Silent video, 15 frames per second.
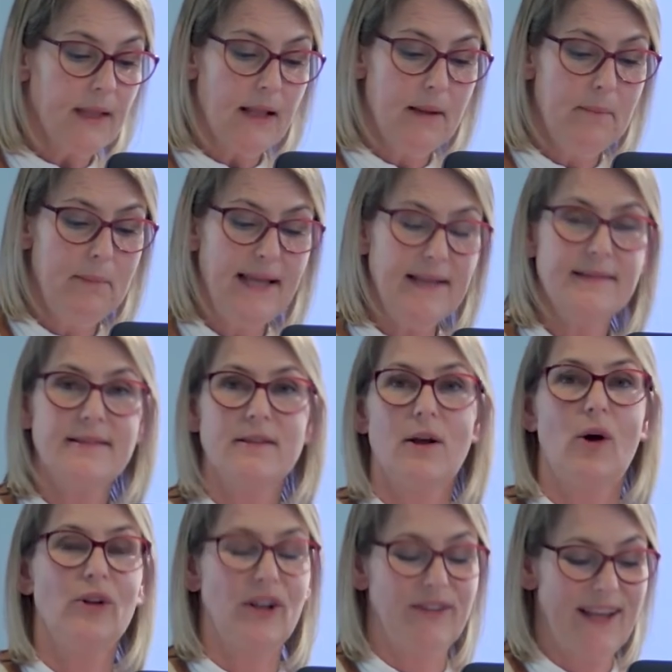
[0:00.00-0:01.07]
based
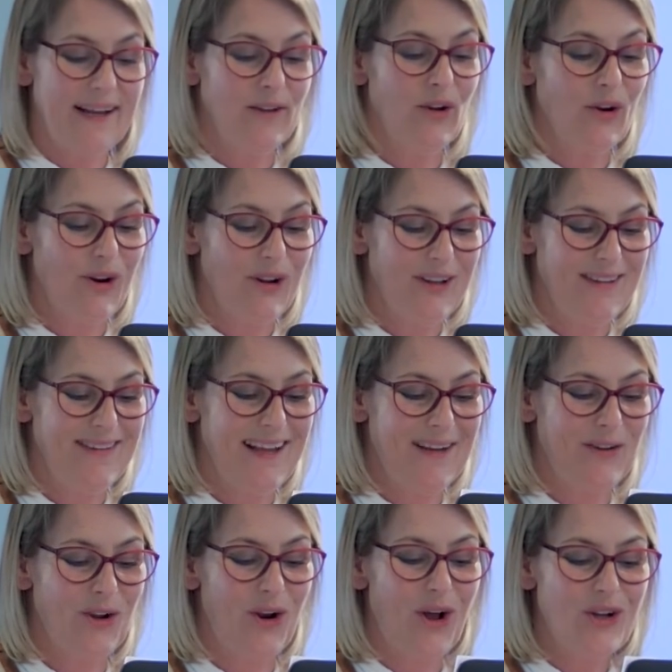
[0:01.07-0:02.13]
on a
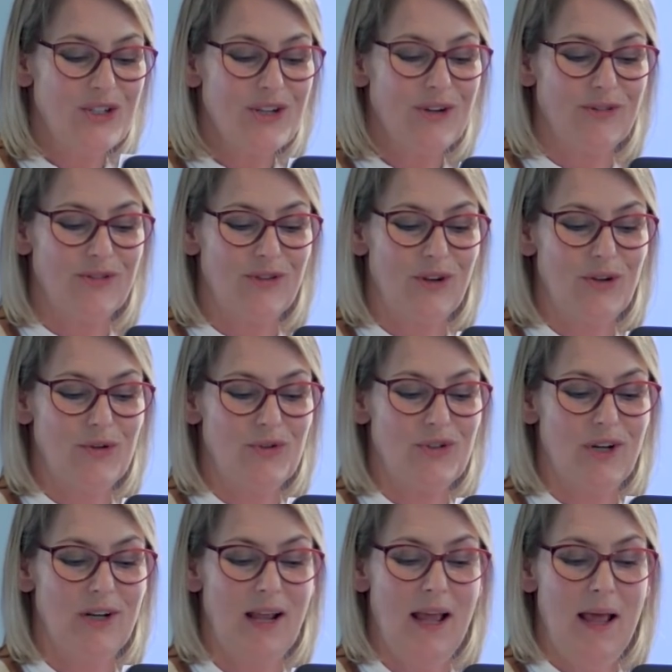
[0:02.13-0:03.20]
technological
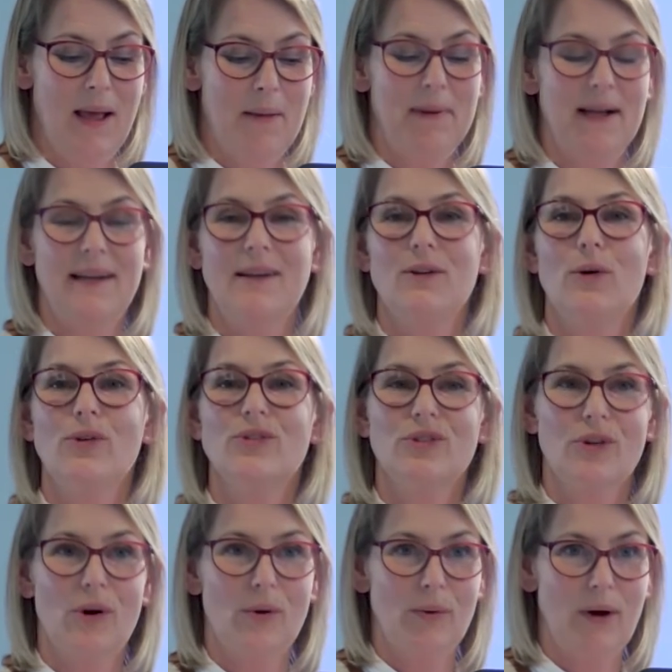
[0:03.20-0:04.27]
solution, but it
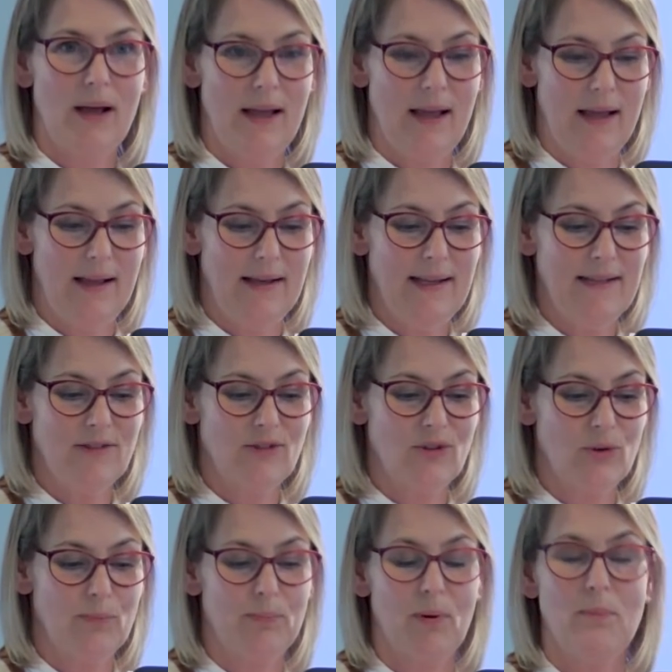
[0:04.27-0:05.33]
also needs
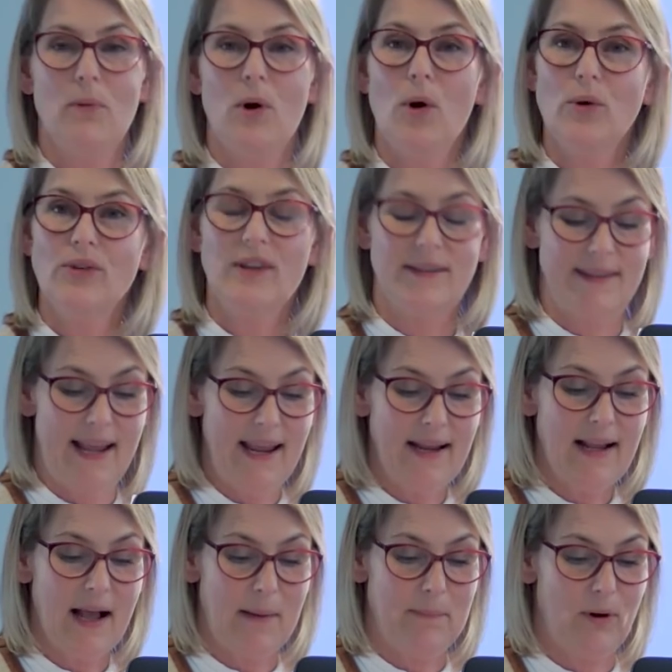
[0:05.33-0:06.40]
to promote the
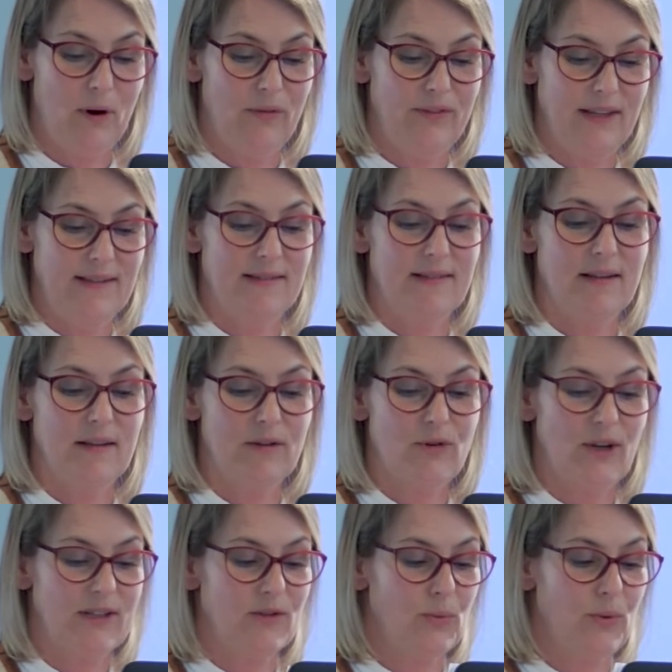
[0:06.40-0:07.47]
take-up of this
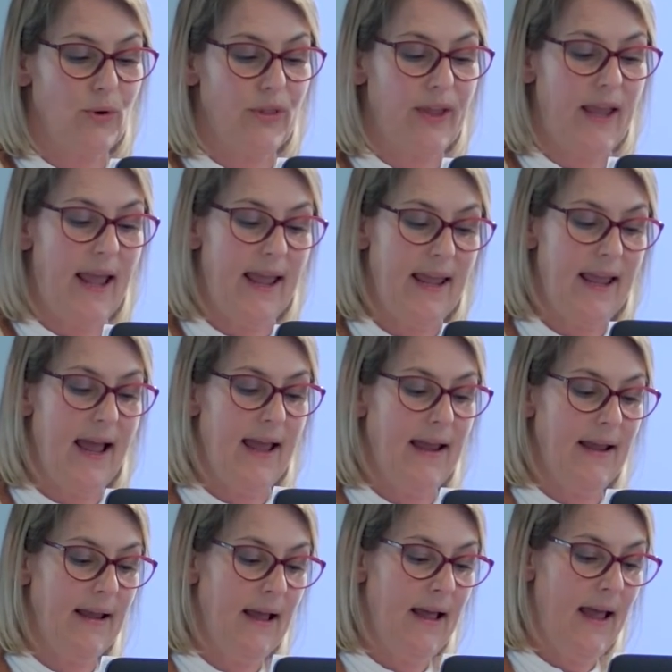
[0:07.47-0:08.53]
trustworthy
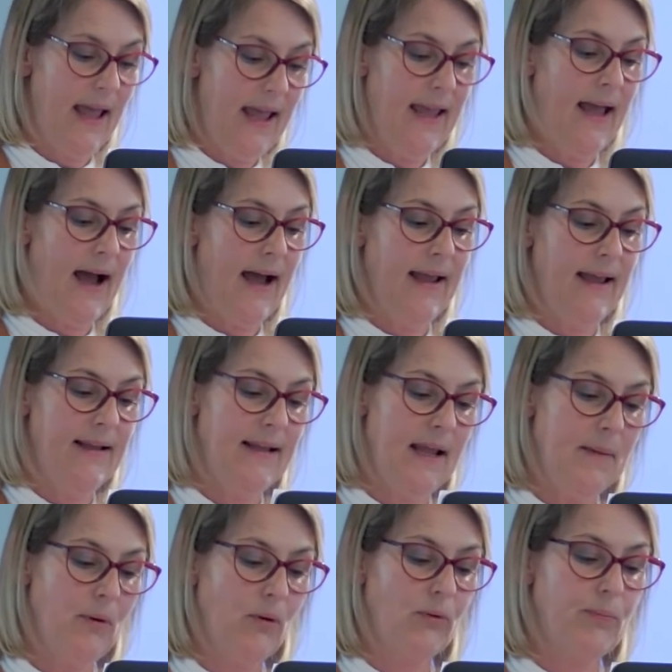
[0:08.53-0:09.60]

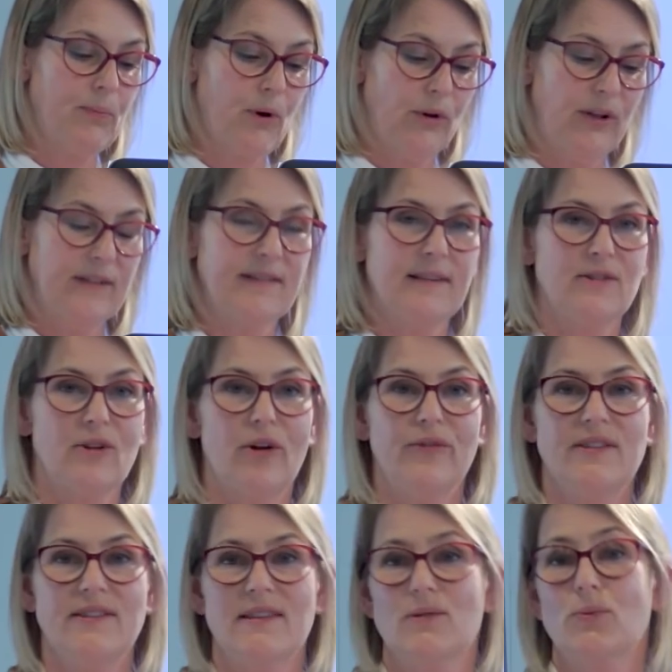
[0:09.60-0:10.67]
AI-enabled products and
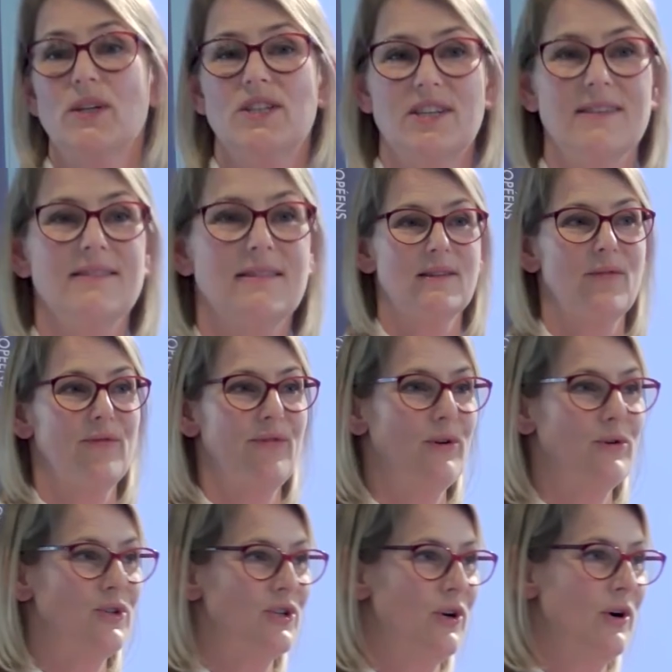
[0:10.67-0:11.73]
services, which is
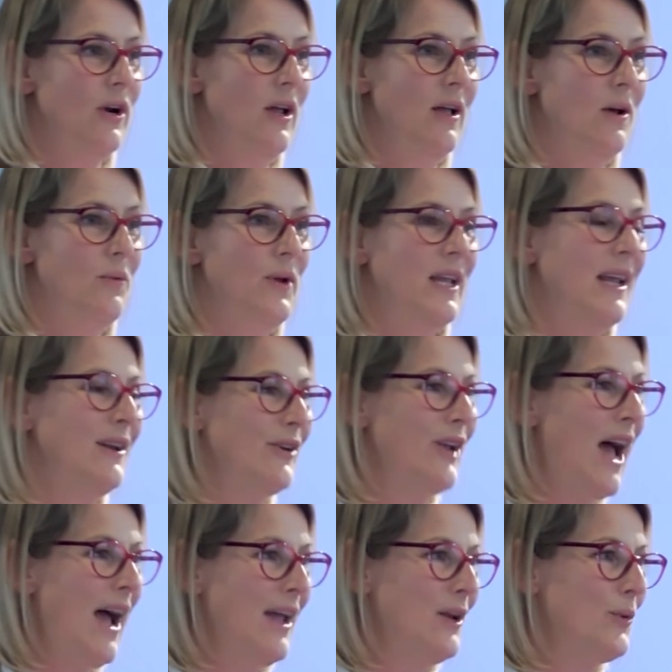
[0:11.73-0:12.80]
future. We cannot
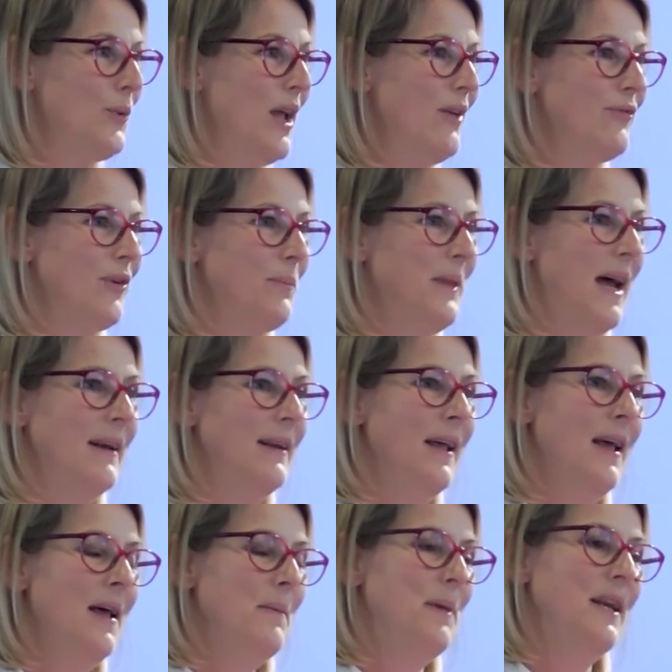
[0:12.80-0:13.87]
hide away from that.
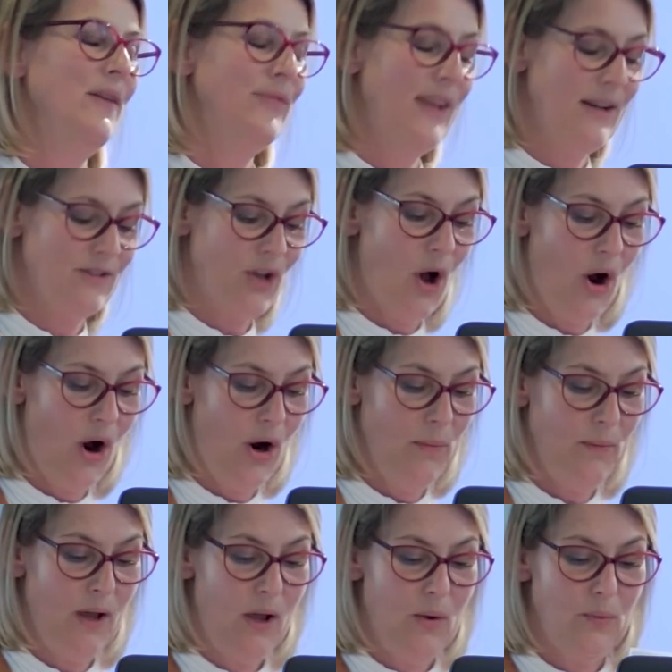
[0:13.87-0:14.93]
But if there's
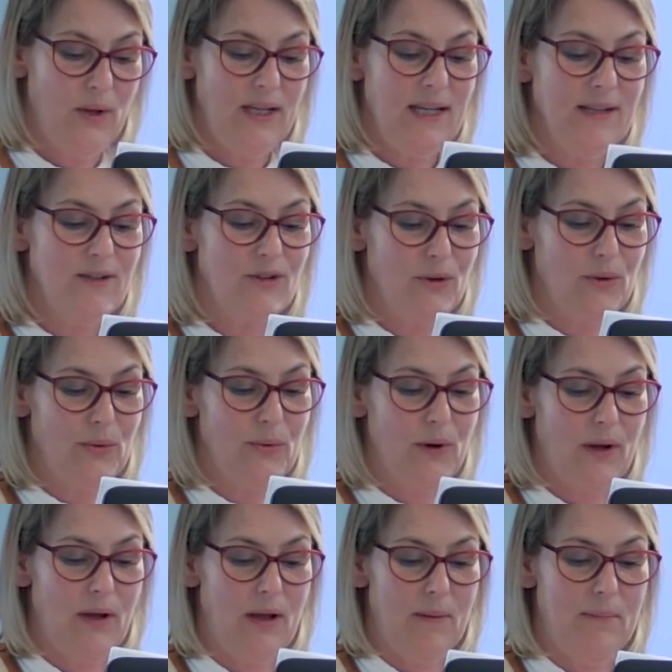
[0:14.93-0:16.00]
harm, we need to
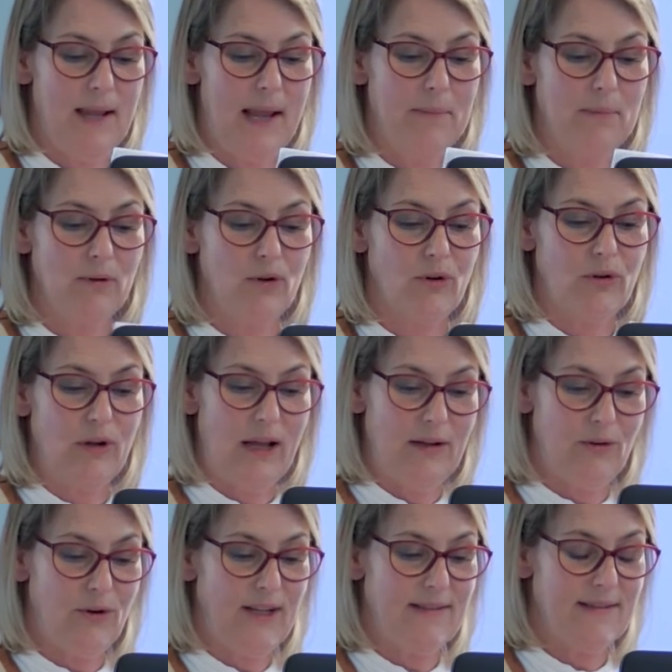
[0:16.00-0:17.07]
be able to
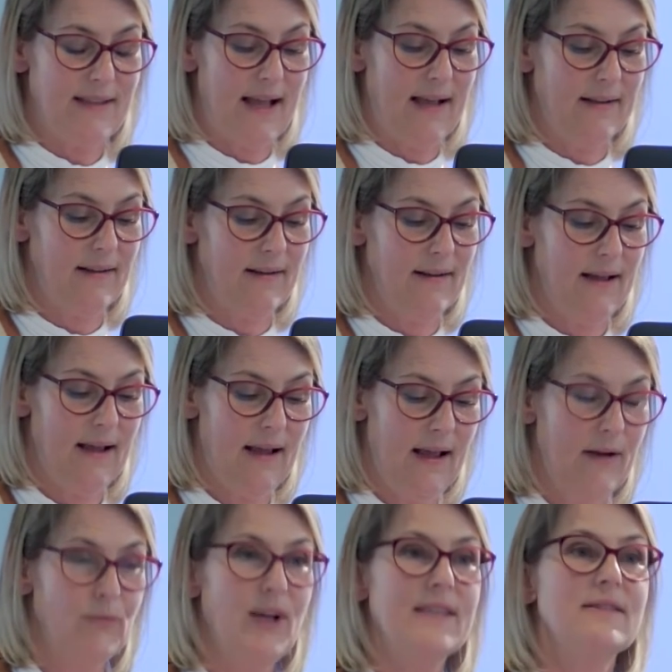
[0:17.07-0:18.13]
address that
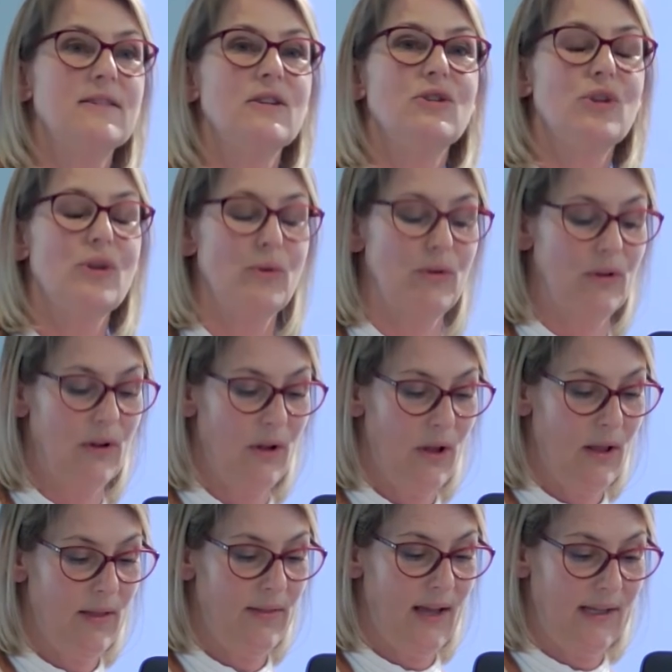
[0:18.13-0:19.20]
and restitute
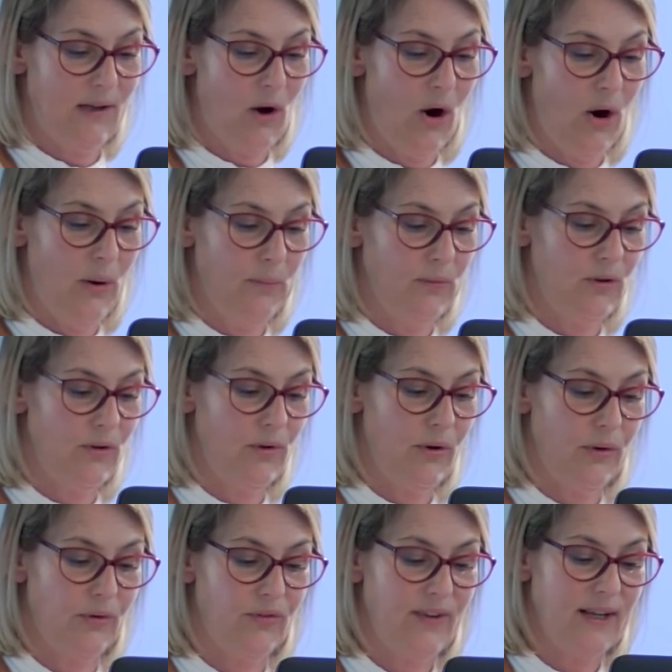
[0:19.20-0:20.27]
that harm to
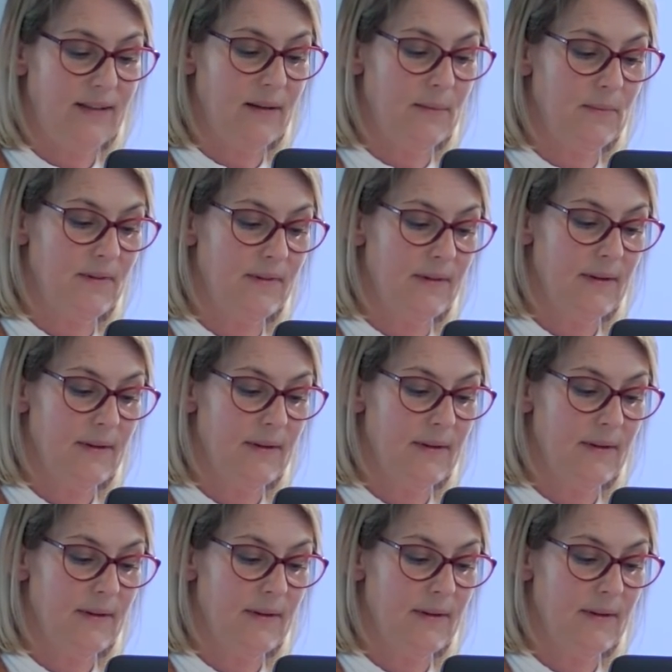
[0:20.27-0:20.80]
those victims.